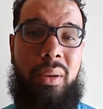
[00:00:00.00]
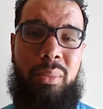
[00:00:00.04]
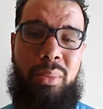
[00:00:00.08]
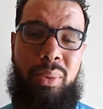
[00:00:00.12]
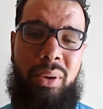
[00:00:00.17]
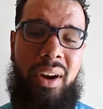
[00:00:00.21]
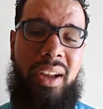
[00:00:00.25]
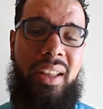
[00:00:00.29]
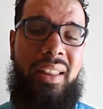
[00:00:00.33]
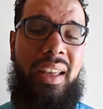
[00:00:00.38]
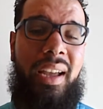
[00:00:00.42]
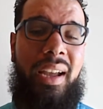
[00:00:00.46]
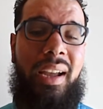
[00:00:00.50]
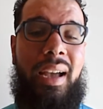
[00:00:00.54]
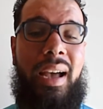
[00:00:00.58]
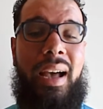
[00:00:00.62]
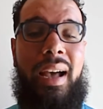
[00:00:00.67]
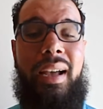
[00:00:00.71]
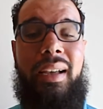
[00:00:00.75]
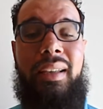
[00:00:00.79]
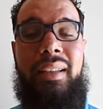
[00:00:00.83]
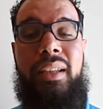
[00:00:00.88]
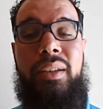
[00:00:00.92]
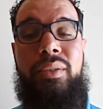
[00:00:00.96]
Pray that
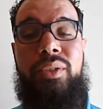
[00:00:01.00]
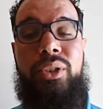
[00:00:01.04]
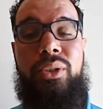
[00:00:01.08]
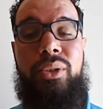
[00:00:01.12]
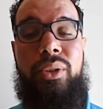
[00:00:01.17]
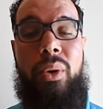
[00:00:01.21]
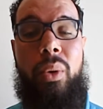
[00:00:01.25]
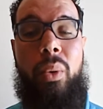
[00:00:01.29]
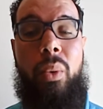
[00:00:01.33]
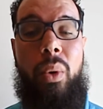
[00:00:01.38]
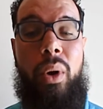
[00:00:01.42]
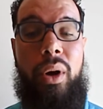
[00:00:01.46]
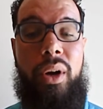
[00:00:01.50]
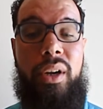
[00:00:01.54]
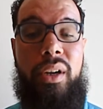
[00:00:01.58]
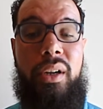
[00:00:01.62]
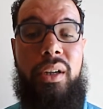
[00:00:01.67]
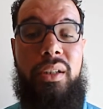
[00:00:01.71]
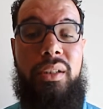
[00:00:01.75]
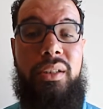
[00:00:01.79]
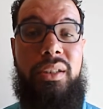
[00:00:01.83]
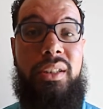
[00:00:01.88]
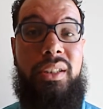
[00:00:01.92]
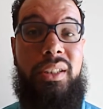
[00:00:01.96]
God gives you the
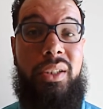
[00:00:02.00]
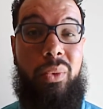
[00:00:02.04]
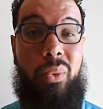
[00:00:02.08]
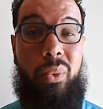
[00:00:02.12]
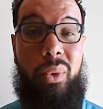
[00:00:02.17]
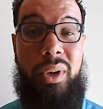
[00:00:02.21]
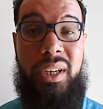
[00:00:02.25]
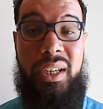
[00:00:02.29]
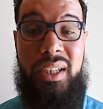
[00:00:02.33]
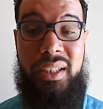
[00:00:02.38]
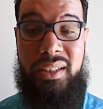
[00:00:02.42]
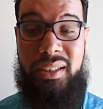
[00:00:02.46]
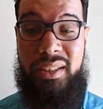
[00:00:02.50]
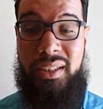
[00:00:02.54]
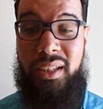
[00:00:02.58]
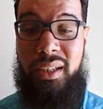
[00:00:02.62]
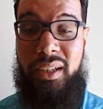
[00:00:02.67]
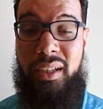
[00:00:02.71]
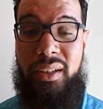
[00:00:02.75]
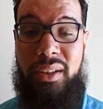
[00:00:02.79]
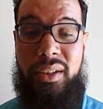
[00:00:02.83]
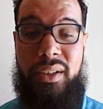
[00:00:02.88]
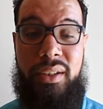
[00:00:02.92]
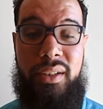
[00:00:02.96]
words to witness to
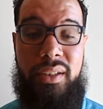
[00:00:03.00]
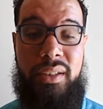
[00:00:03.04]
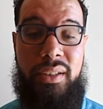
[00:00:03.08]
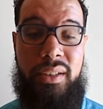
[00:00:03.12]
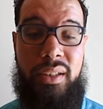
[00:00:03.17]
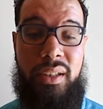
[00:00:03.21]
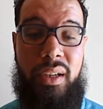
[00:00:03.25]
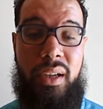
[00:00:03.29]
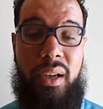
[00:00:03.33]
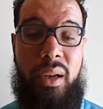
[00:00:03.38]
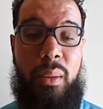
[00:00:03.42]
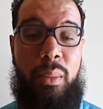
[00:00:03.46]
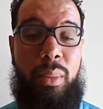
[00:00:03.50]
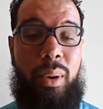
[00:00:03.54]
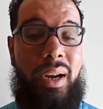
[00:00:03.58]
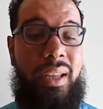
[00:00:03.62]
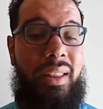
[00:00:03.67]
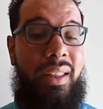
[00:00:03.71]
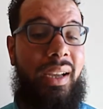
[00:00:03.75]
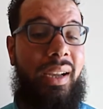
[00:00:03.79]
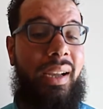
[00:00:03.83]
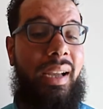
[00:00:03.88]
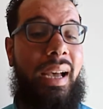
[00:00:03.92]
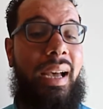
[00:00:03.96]
others. Pray
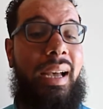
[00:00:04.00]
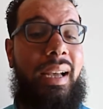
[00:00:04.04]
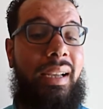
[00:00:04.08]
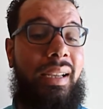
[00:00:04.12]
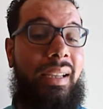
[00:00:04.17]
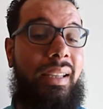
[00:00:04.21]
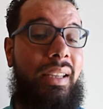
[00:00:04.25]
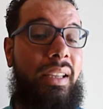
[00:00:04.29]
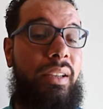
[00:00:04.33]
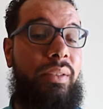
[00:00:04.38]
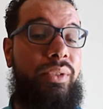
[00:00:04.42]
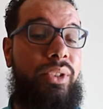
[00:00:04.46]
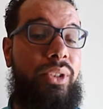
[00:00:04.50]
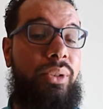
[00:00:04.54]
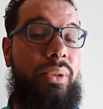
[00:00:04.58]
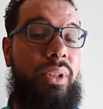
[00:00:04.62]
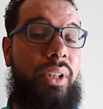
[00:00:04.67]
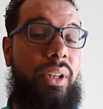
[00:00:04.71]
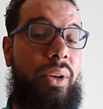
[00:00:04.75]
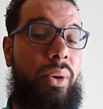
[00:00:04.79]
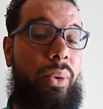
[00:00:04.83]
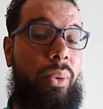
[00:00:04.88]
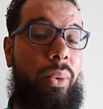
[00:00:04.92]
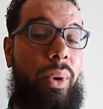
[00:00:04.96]
that God gives you
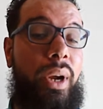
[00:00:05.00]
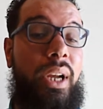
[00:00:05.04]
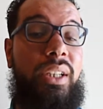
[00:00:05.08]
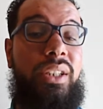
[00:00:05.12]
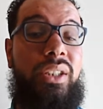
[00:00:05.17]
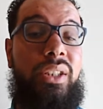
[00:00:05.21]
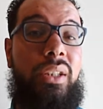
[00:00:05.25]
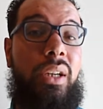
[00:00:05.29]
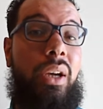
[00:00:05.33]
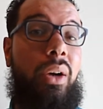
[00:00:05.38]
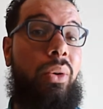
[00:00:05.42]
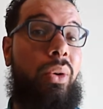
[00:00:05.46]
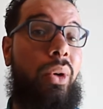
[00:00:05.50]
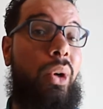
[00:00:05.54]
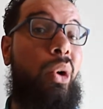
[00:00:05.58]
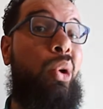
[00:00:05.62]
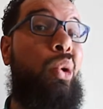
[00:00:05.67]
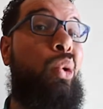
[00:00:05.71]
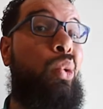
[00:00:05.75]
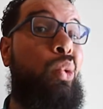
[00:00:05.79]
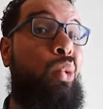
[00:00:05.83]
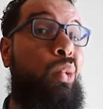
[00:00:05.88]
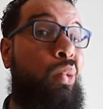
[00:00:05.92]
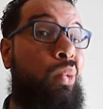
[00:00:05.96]
the direction on
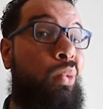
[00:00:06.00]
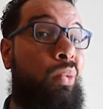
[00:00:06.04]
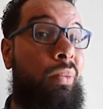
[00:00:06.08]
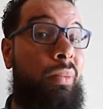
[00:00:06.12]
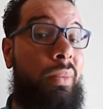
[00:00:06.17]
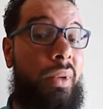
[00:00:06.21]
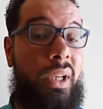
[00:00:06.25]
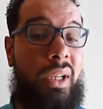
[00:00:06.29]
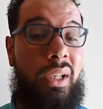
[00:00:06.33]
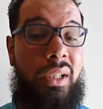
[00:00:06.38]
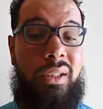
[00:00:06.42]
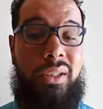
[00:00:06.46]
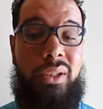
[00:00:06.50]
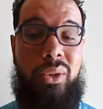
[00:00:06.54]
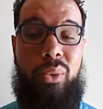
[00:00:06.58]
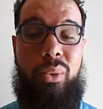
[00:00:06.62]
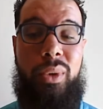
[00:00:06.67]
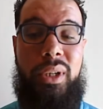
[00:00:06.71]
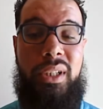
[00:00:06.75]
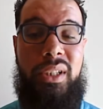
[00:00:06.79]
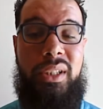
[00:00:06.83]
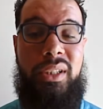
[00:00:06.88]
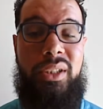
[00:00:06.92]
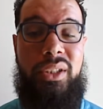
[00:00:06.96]
whom to
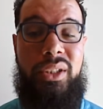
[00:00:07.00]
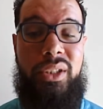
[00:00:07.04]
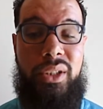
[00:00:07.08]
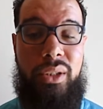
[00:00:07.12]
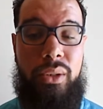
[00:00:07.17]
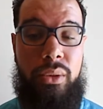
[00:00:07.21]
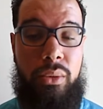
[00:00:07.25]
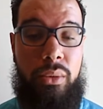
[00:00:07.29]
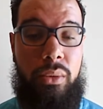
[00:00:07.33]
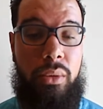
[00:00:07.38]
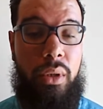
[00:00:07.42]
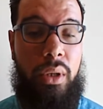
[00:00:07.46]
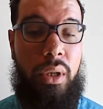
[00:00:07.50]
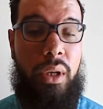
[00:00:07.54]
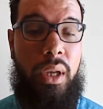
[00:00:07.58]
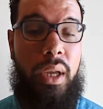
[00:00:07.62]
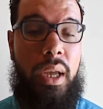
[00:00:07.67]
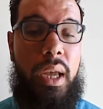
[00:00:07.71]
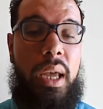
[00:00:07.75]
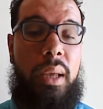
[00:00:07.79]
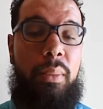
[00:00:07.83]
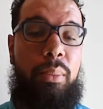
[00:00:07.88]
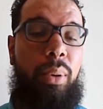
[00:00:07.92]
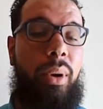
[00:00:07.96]
witness to.
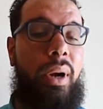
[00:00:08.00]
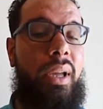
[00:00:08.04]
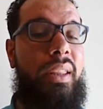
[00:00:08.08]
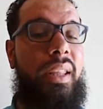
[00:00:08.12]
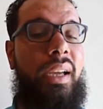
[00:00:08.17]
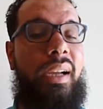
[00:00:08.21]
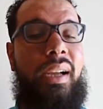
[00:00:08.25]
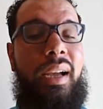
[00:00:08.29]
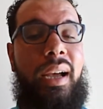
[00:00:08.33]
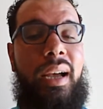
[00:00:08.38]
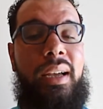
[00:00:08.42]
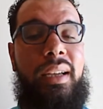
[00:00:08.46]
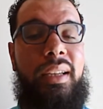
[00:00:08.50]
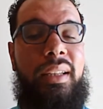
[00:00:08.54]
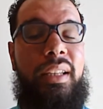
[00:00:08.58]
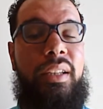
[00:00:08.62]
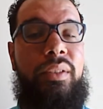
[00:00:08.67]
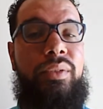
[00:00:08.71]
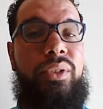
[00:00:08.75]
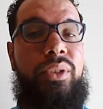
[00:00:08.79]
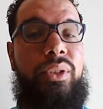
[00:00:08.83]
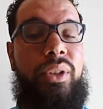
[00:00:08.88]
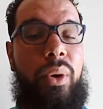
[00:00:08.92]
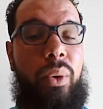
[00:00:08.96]
And pray that God
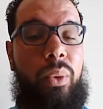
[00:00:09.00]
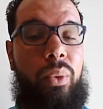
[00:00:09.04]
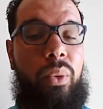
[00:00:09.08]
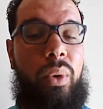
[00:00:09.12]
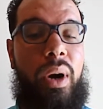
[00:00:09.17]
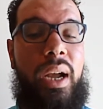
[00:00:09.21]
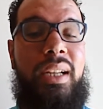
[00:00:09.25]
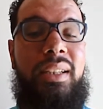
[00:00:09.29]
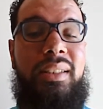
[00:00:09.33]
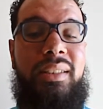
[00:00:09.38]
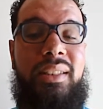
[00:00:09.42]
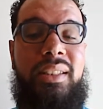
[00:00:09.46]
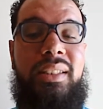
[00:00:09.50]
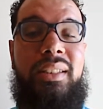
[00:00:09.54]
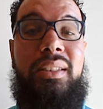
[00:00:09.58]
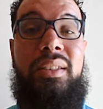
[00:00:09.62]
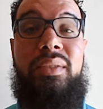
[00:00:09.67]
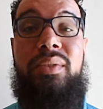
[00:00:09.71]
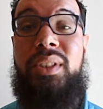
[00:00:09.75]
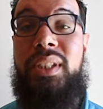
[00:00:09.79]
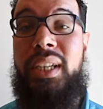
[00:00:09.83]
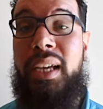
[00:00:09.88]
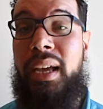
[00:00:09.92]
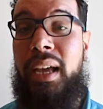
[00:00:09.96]
gives you the right sense
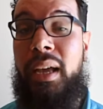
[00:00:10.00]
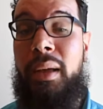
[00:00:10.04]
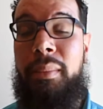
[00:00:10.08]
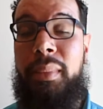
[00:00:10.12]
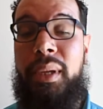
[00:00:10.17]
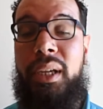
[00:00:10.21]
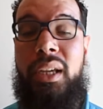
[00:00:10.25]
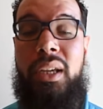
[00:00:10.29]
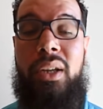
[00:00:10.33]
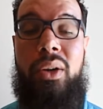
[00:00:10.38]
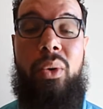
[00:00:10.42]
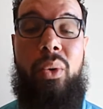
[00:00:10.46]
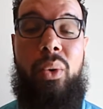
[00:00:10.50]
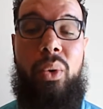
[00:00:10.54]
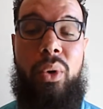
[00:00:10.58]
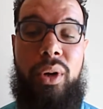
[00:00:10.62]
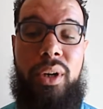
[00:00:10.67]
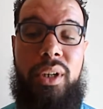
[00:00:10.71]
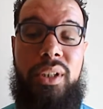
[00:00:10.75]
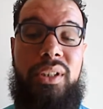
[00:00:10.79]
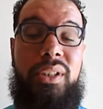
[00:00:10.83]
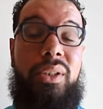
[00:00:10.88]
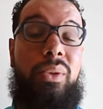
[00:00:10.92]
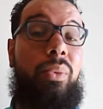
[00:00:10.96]
of timing in
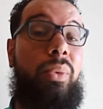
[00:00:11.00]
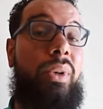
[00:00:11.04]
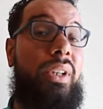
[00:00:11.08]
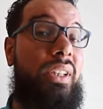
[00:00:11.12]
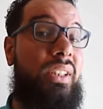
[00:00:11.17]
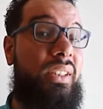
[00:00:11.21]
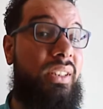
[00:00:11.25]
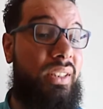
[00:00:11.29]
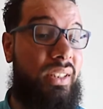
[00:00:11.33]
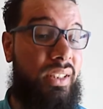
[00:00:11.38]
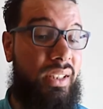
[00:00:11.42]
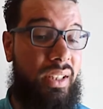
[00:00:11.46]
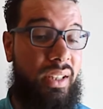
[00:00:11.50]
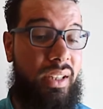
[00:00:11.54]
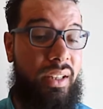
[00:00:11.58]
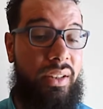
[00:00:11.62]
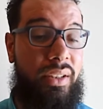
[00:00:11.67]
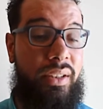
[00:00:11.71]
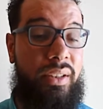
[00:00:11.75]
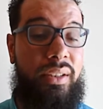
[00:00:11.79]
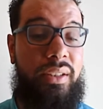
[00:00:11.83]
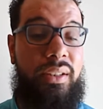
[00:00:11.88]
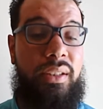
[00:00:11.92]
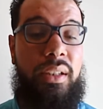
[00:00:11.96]
order to witness to
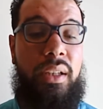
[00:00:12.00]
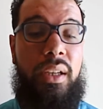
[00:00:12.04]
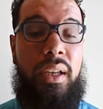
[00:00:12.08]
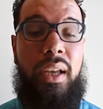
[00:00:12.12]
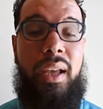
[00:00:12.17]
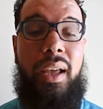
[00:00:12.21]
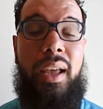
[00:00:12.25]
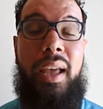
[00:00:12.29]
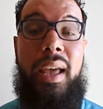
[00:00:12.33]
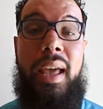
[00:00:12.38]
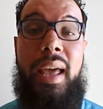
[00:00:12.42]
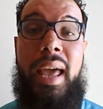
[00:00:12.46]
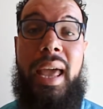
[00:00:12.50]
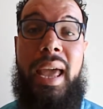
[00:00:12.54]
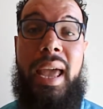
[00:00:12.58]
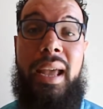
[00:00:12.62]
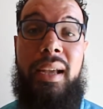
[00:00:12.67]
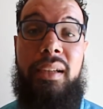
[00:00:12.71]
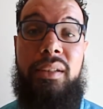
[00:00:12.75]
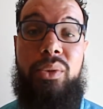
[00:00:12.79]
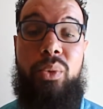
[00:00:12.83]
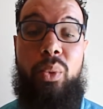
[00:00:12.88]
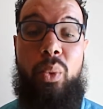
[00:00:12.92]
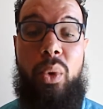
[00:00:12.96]
others.
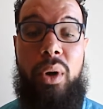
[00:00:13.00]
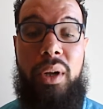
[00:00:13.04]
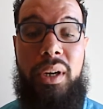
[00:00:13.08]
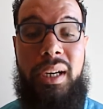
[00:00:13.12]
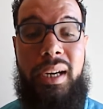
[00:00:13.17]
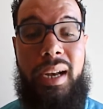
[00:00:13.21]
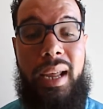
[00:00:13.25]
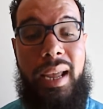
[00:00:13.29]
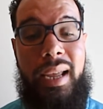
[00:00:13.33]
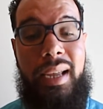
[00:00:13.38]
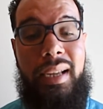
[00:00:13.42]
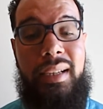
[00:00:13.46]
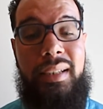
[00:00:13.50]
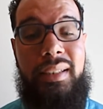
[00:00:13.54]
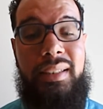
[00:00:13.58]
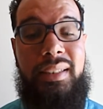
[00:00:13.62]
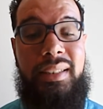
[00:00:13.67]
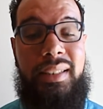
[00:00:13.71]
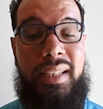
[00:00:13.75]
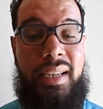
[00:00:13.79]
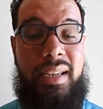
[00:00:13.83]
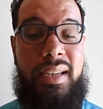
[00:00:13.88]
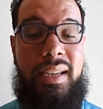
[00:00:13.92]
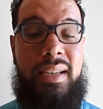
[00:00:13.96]
Acts 1 and 8
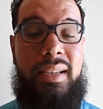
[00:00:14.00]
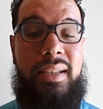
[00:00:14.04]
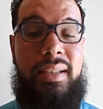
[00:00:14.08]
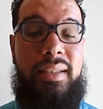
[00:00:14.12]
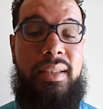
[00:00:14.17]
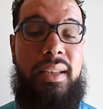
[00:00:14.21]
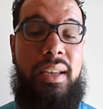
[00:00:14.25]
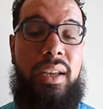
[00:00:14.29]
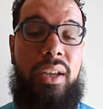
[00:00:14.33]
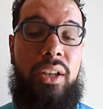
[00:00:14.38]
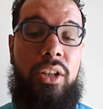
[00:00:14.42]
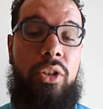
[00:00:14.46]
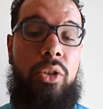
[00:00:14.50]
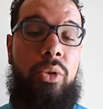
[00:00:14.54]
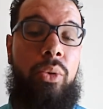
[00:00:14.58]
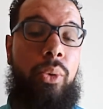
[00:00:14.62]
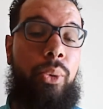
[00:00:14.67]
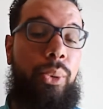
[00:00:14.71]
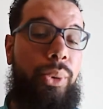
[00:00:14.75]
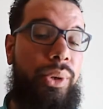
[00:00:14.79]
says, You will